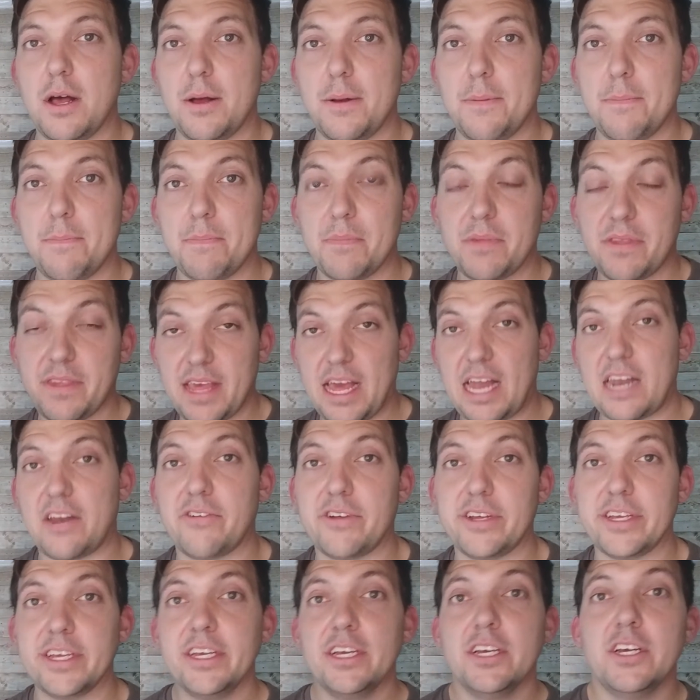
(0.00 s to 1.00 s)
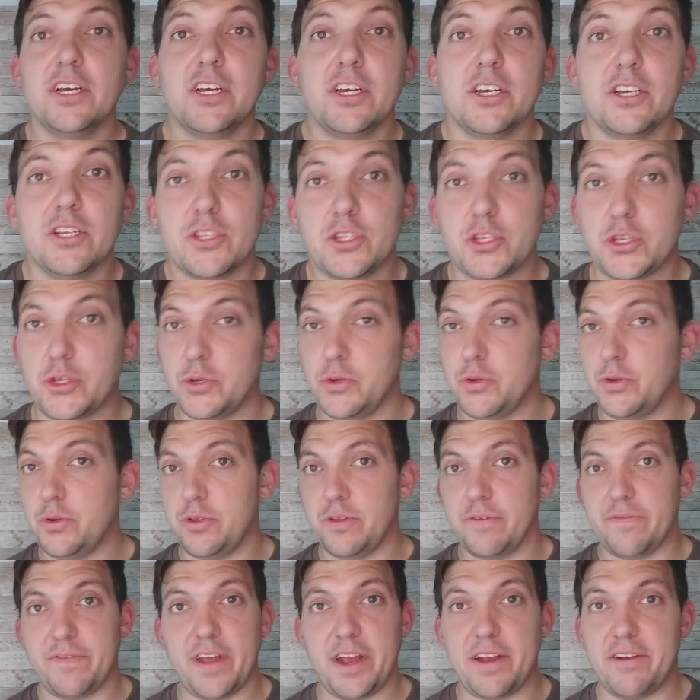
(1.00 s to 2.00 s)
salary to the
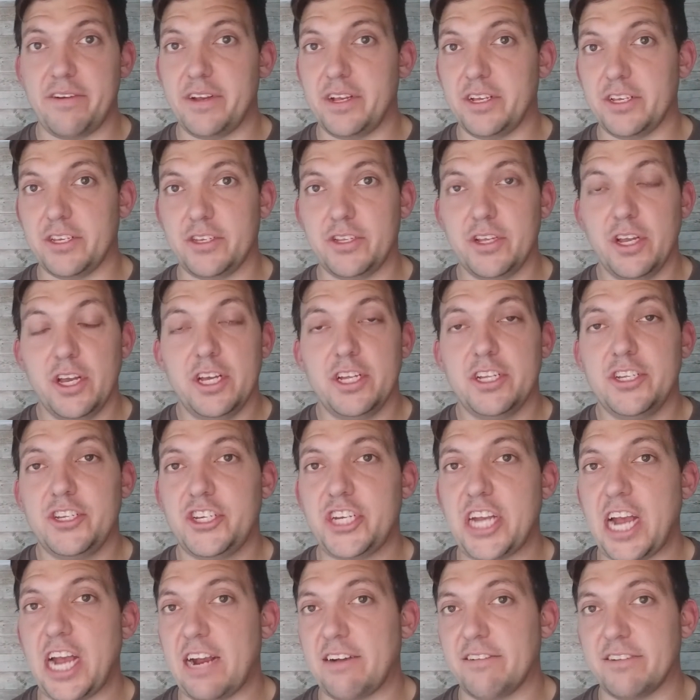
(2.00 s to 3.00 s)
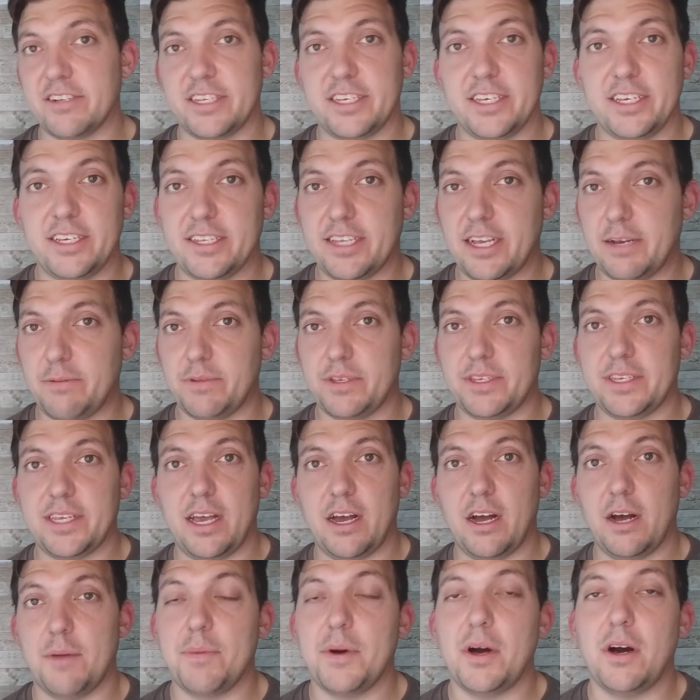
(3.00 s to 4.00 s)
various charities that were set
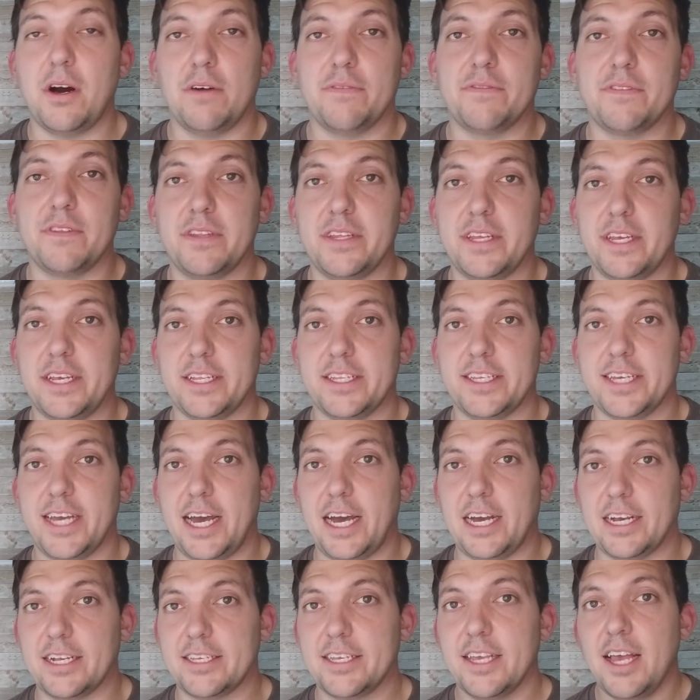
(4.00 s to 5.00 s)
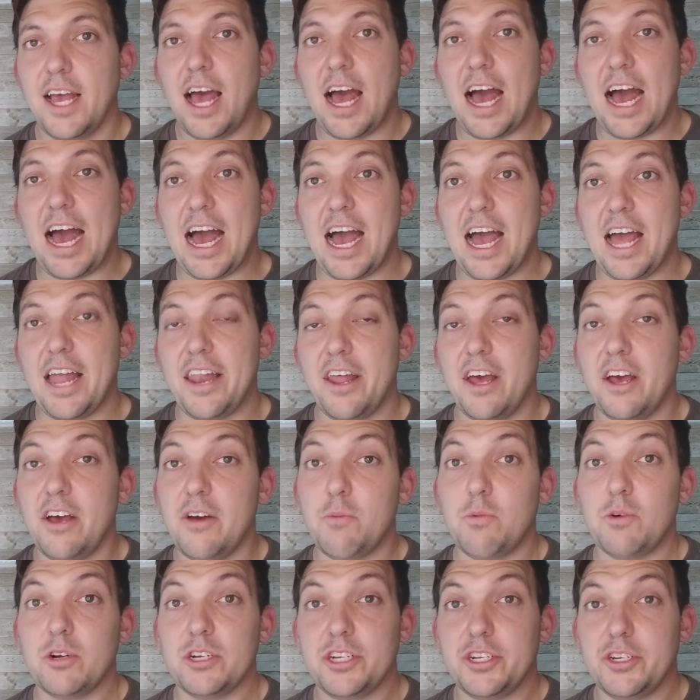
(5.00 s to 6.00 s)
up after the attacks. And at
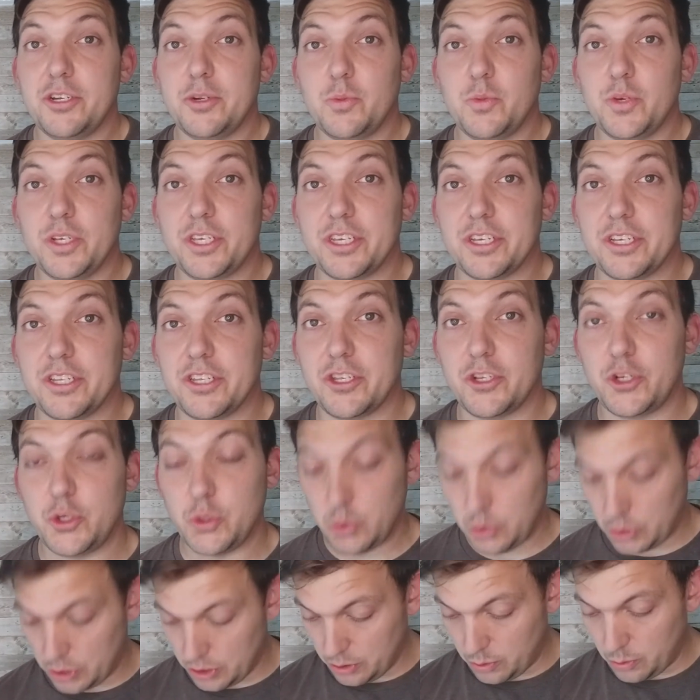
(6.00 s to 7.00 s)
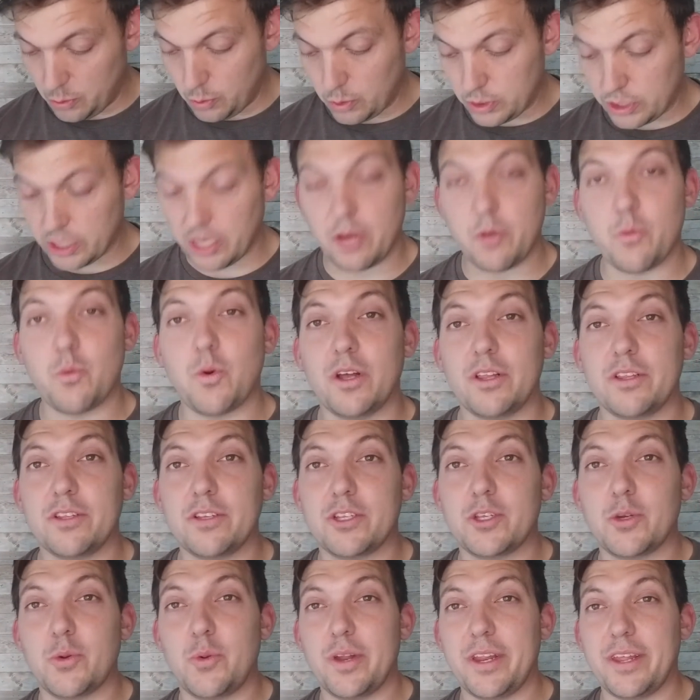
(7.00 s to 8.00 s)
Washington Wizards, Jordan also won the
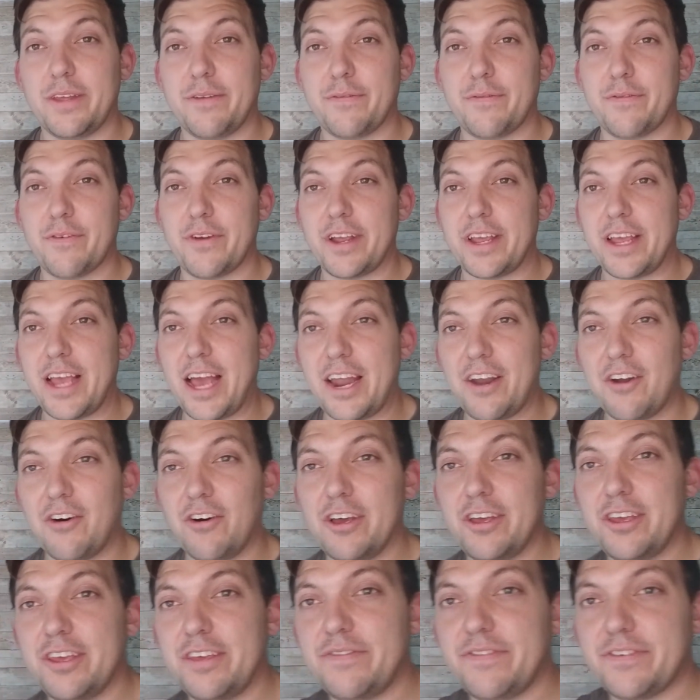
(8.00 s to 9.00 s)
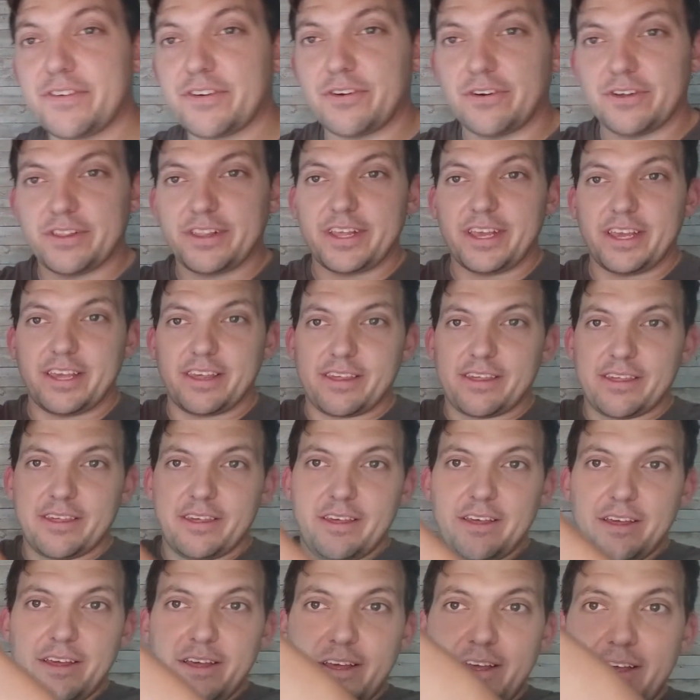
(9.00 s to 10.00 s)
23, and I've got this
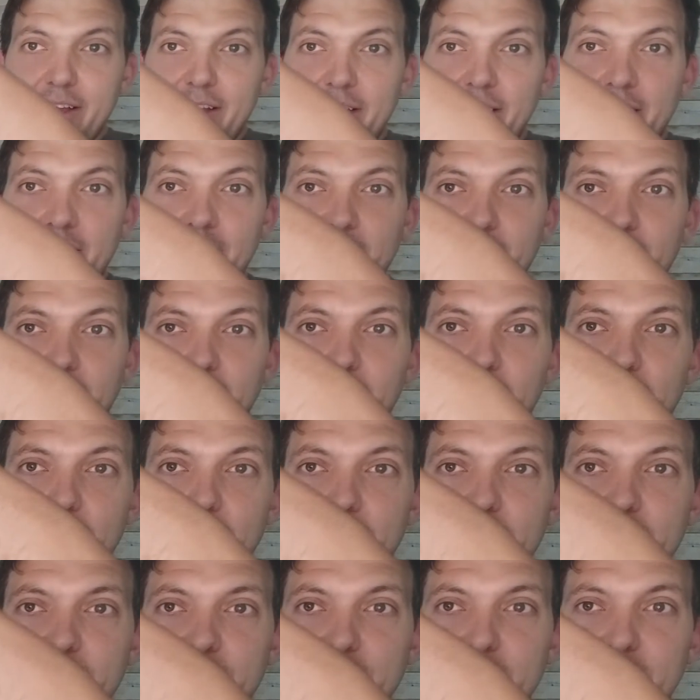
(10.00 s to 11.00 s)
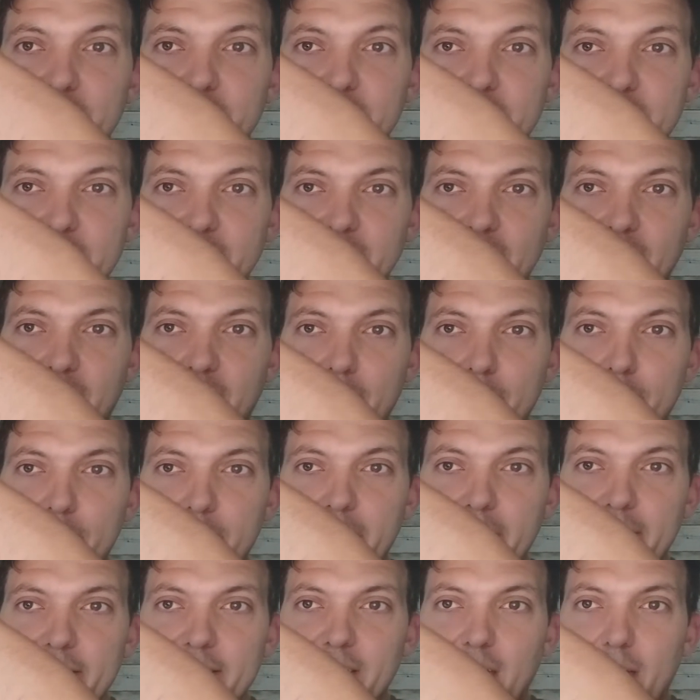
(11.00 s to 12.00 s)
lovely jersey that I
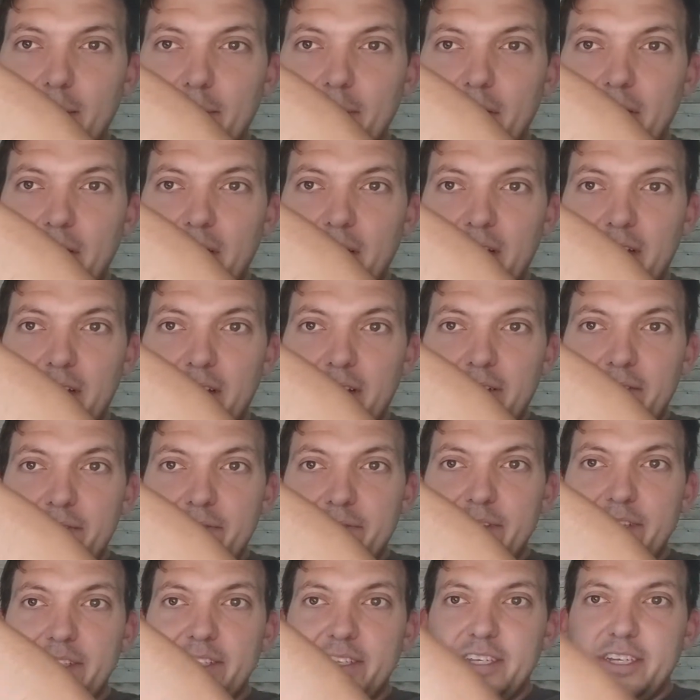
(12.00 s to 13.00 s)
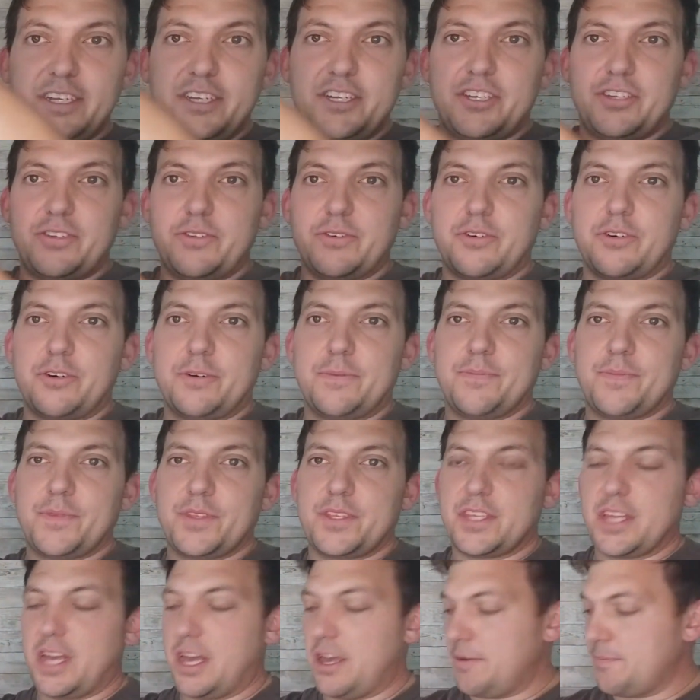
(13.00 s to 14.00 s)
picked up at a vintage store.
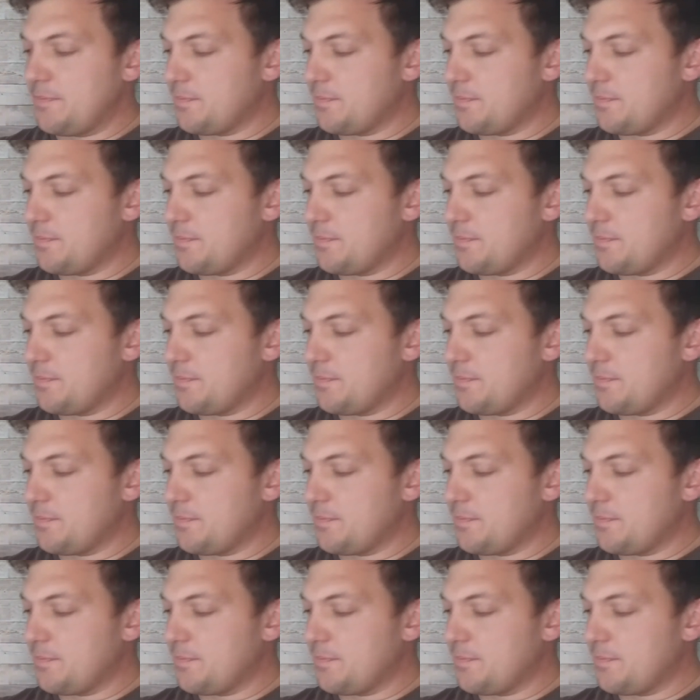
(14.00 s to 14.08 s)
So